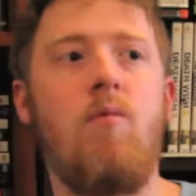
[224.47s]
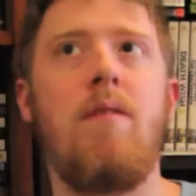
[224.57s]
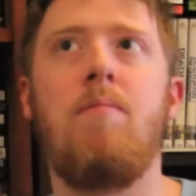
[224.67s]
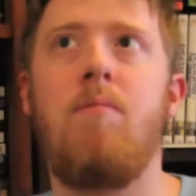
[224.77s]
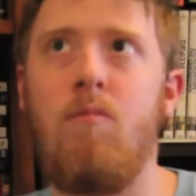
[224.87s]

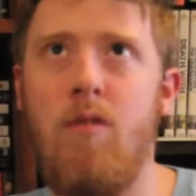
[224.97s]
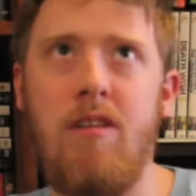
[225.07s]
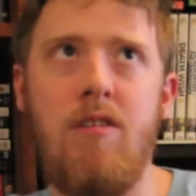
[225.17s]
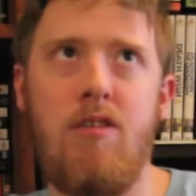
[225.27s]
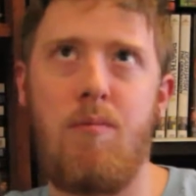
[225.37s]
when
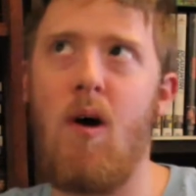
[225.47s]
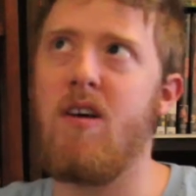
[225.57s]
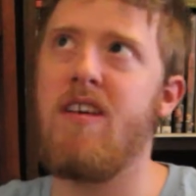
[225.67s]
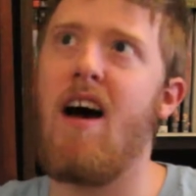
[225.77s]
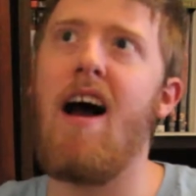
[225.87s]

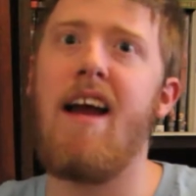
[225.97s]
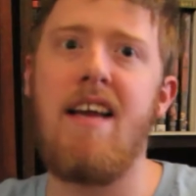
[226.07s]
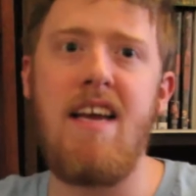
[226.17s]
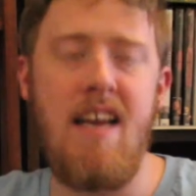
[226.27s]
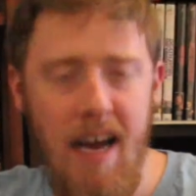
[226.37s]
Spock
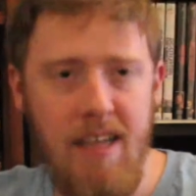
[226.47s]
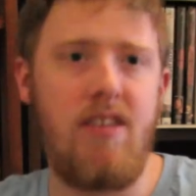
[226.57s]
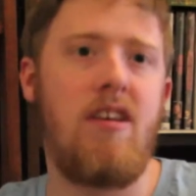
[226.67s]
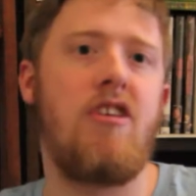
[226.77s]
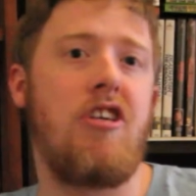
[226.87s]
died, it had
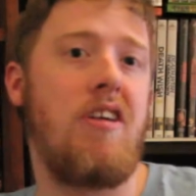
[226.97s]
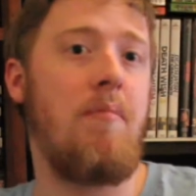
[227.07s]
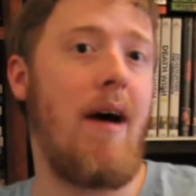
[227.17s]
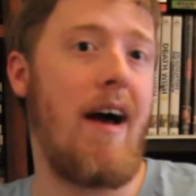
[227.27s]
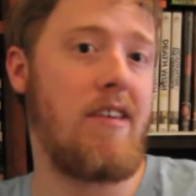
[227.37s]
such an
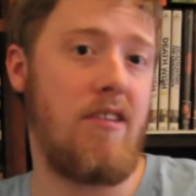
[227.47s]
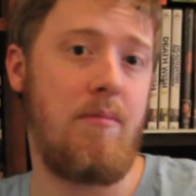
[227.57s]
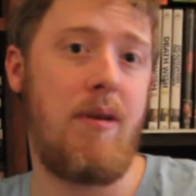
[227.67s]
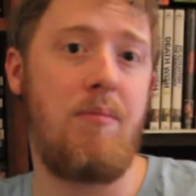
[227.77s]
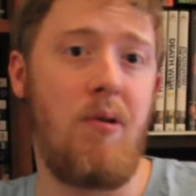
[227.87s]
impact
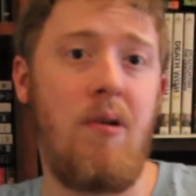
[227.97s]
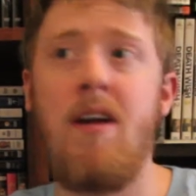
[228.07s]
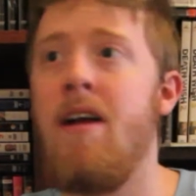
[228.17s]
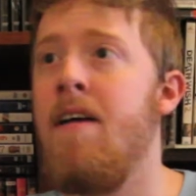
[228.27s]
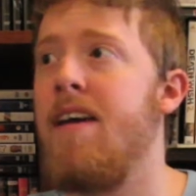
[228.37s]
on people.
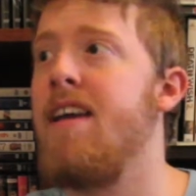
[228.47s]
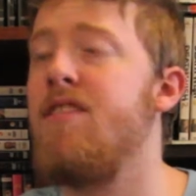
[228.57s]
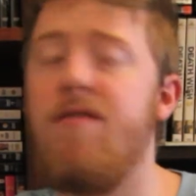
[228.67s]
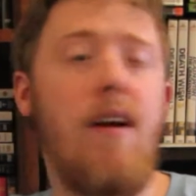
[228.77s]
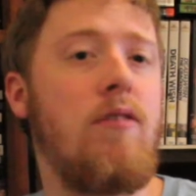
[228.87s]
It
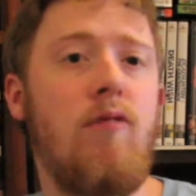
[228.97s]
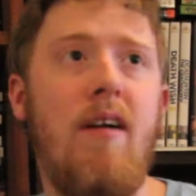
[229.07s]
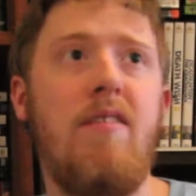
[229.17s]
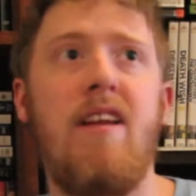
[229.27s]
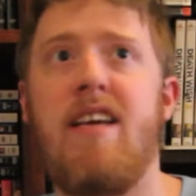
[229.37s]
is very
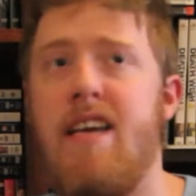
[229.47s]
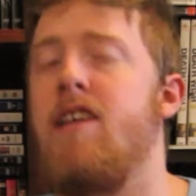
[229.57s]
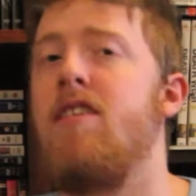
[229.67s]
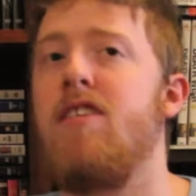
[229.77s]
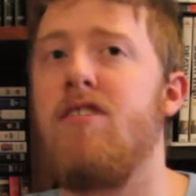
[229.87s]
rare that a
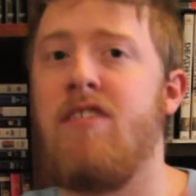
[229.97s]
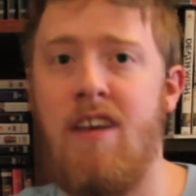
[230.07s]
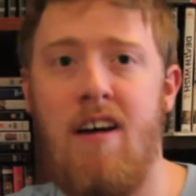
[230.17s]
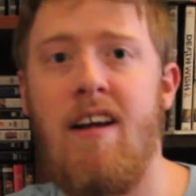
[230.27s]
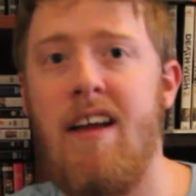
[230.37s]
character
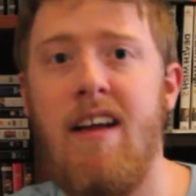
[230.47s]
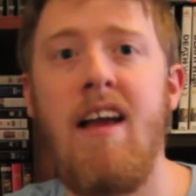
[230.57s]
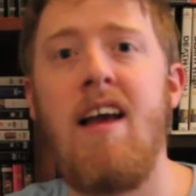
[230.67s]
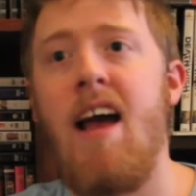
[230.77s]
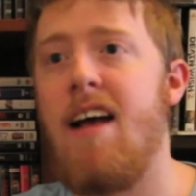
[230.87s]
dying
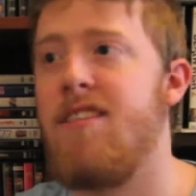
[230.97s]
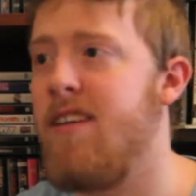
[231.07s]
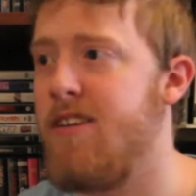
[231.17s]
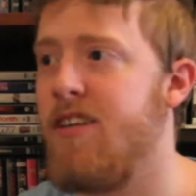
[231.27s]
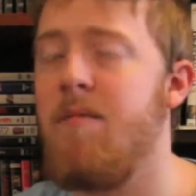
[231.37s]
has
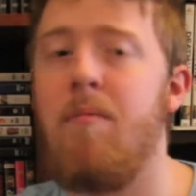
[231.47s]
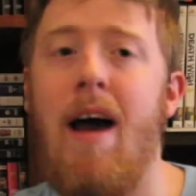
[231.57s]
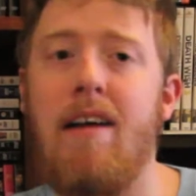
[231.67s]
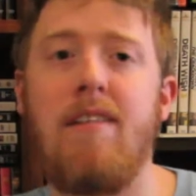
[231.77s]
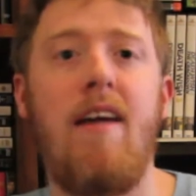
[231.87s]
such an
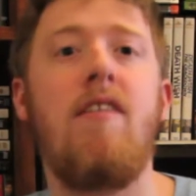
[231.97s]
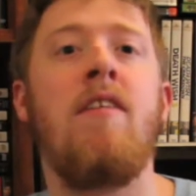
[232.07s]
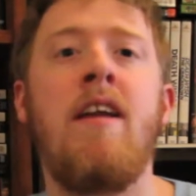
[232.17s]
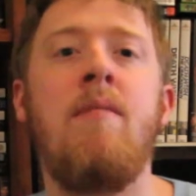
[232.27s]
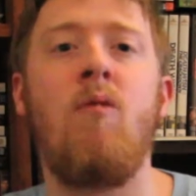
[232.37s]
impact.
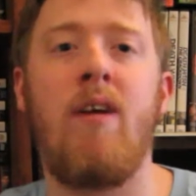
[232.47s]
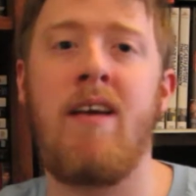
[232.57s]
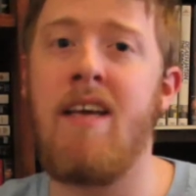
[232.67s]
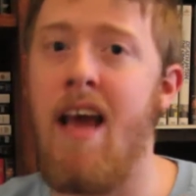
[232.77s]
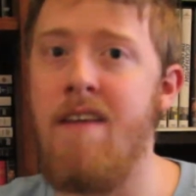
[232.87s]
Leonard Nimoy
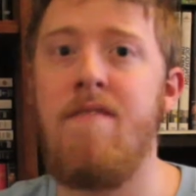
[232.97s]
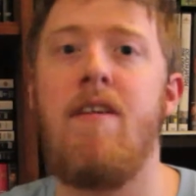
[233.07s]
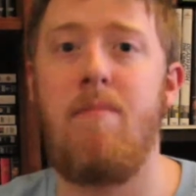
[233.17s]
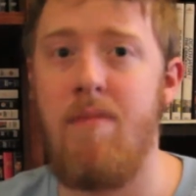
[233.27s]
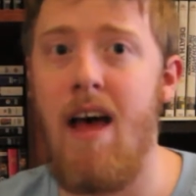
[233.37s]
gave
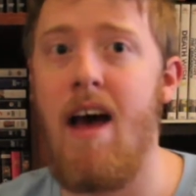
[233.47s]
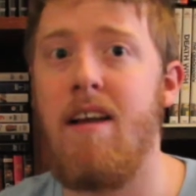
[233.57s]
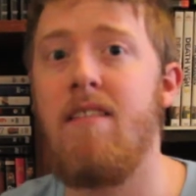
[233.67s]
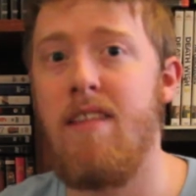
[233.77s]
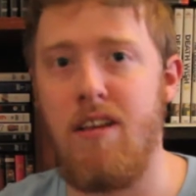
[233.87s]
him
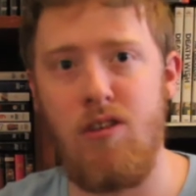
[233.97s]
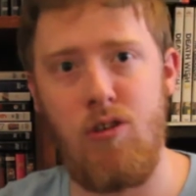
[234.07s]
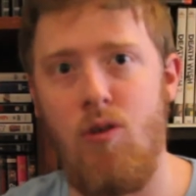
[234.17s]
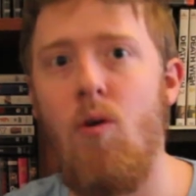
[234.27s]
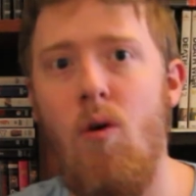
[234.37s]
that
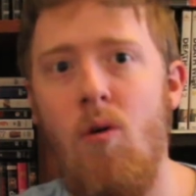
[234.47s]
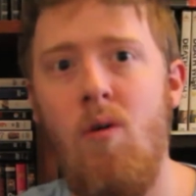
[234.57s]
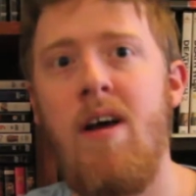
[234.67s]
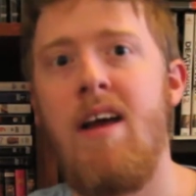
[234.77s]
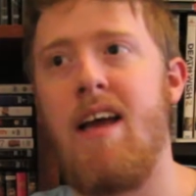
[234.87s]
soul,
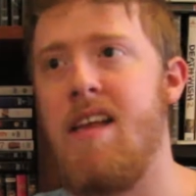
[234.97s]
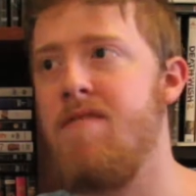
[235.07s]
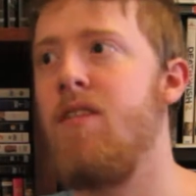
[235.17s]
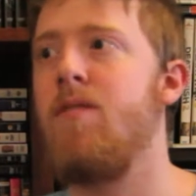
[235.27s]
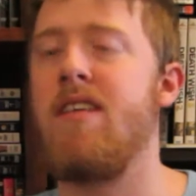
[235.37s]
and
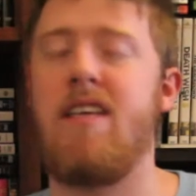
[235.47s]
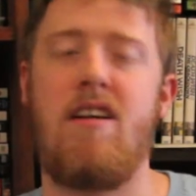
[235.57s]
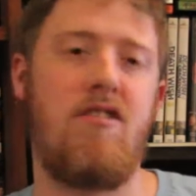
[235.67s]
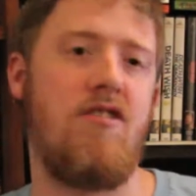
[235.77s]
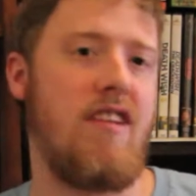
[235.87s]
even though he's a
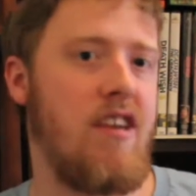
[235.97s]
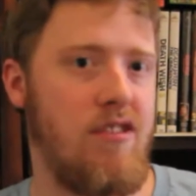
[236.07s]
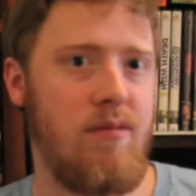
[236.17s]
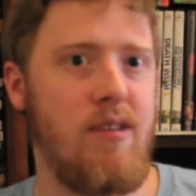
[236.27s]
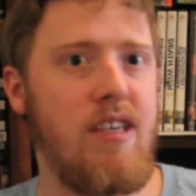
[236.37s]
character that
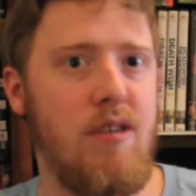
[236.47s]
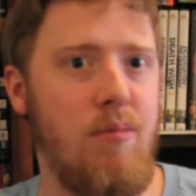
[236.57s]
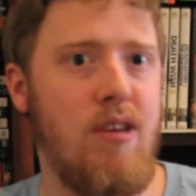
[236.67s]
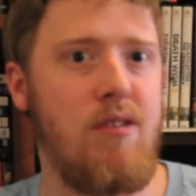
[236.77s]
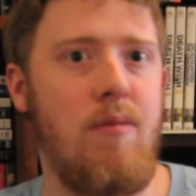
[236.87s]
doesn't really
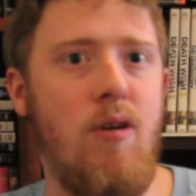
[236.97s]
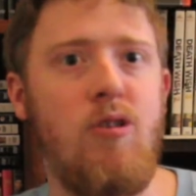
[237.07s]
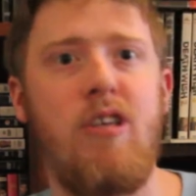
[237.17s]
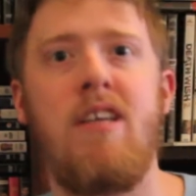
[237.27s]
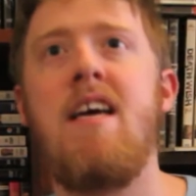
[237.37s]
express
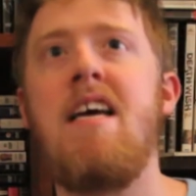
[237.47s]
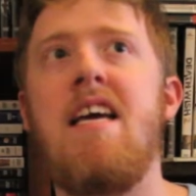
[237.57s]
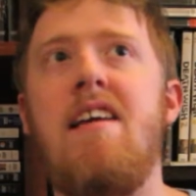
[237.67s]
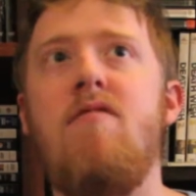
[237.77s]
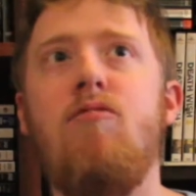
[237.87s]
emotion,
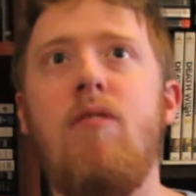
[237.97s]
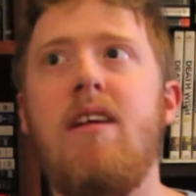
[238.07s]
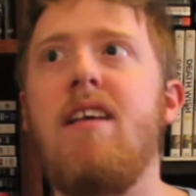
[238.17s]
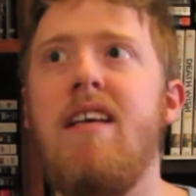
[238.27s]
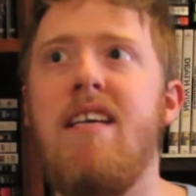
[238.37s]
he
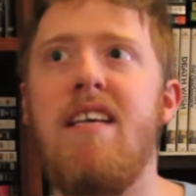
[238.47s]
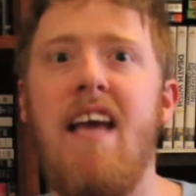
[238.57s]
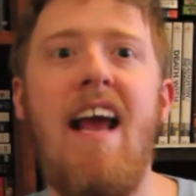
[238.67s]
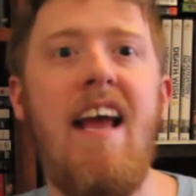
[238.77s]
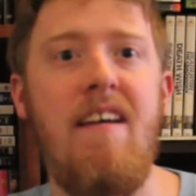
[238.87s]
really
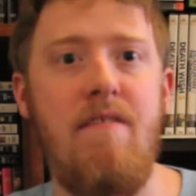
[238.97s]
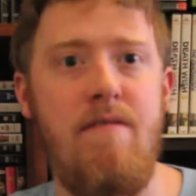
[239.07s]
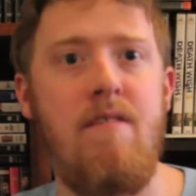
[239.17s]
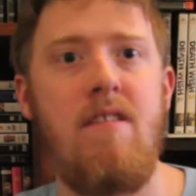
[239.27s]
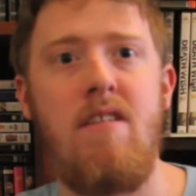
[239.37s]

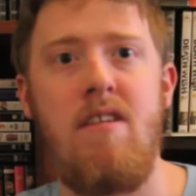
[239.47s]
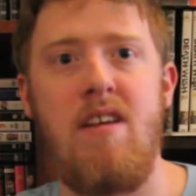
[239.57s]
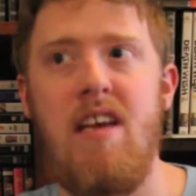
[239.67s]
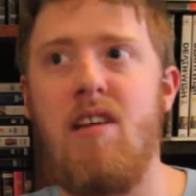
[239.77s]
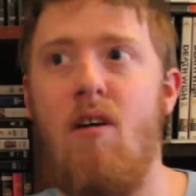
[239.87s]
gave it